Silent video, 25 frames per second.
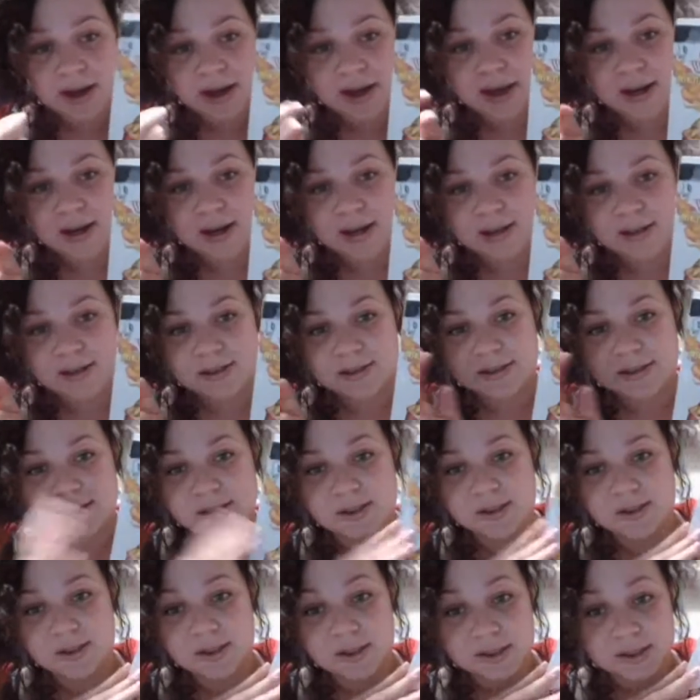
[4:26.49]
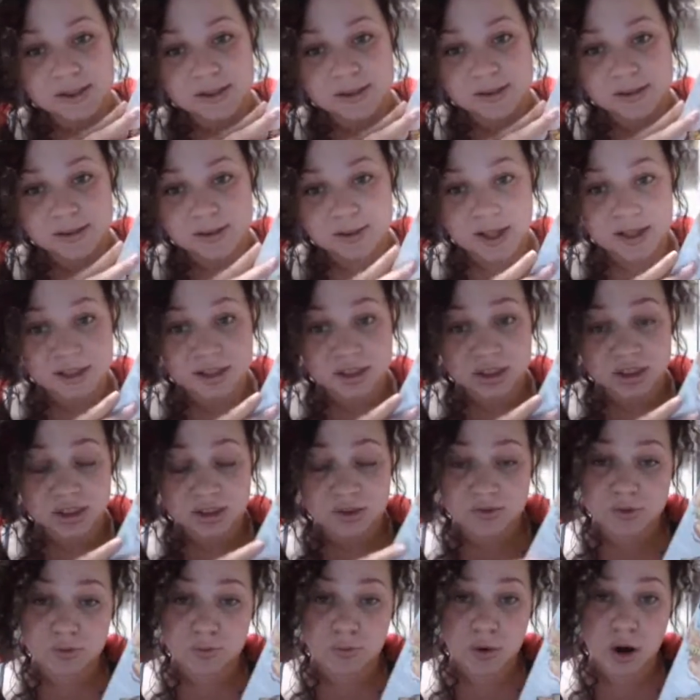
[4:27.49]
It is the Legends
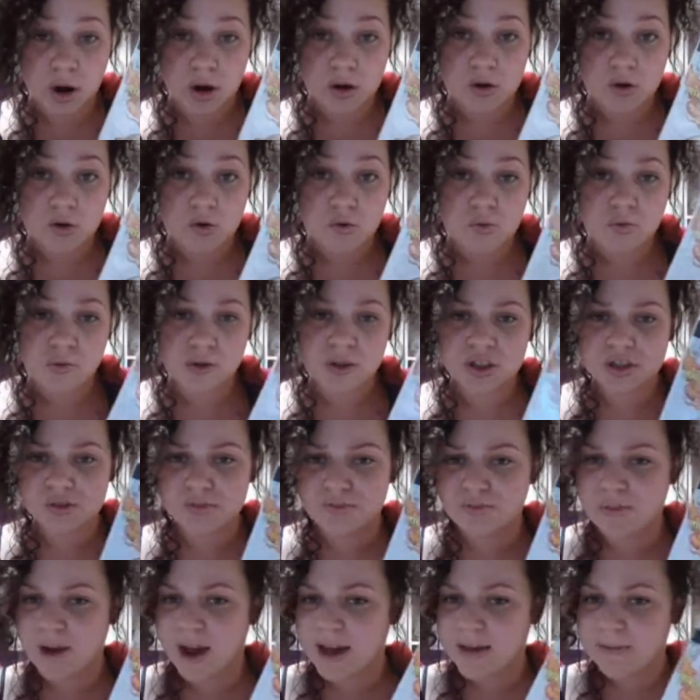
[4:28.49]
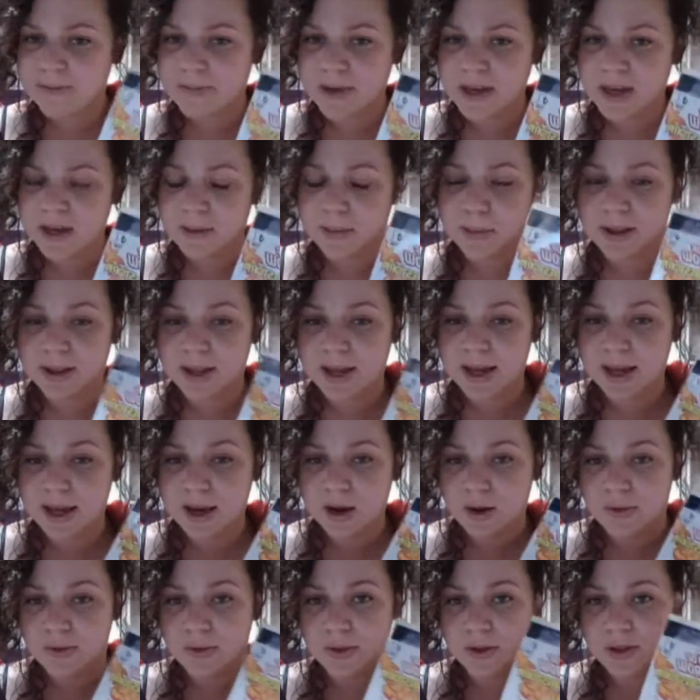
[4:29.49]
of Tomorrow, which might be a
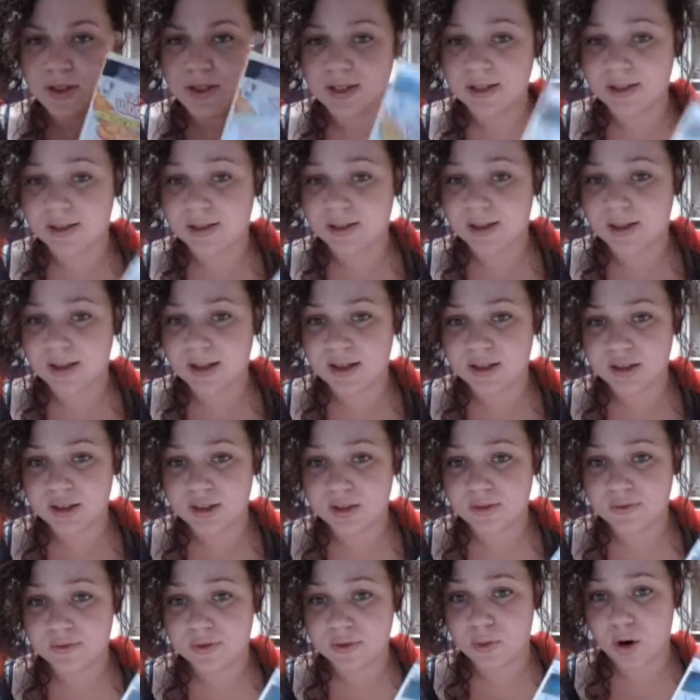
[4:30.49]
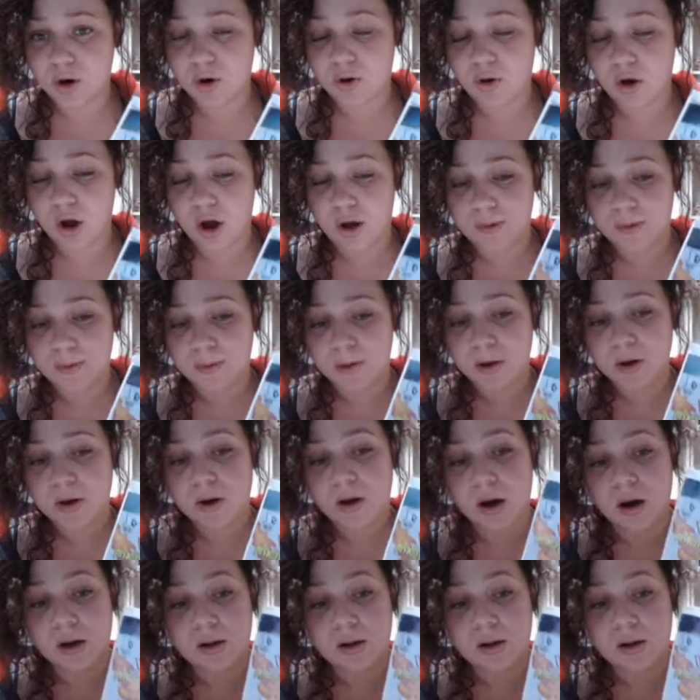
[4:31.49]
play on the DC Legends of Tomorrow comic book.